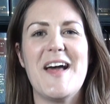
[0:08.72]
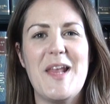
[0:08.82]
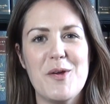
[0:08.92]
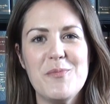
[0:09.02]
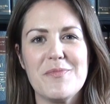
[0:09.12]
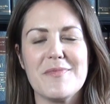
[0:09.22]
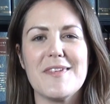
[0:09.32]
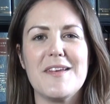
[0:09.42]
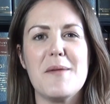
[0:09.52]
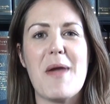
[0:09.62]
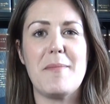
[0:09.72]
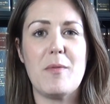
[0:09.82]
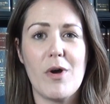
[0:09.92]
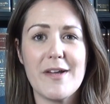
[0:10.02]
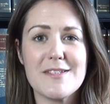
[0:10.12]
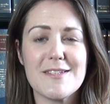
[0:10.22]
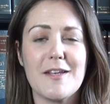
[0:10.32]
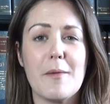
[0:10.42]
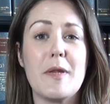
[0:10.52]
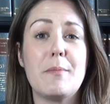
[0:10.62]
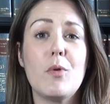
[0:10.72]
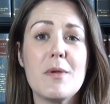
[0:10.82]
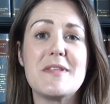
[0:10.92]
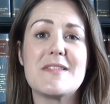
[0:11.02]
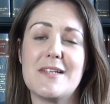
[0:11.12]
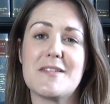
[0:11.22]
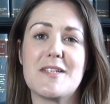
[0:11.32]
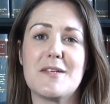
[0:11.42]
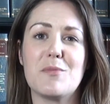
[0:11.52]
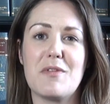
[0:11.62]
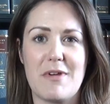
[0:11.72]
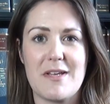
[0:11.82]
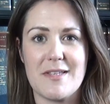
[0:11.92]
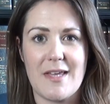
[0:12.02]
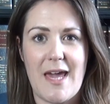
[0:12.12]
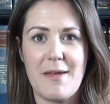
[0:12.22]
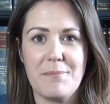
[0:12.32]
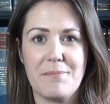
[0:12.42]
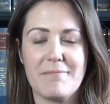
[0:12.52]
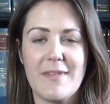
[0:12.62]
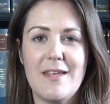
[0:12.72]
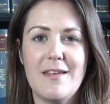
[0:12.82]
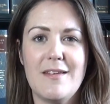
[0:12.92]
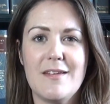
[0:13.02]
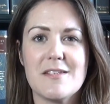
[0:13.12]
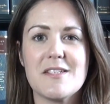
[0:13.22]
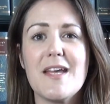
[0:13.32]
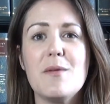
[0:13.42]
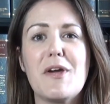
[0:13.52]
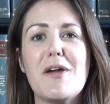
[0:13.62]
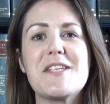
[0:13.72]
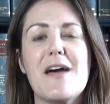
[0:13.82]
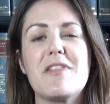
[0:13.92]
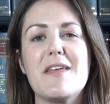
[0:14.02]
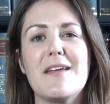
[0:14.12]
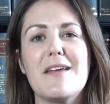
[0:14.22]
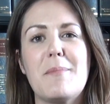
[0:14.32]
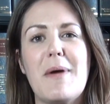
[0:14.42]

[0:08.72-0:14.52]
Hello, I'm Amy White and I'm an employment solicitor with Recruitment. Today we're going to have a think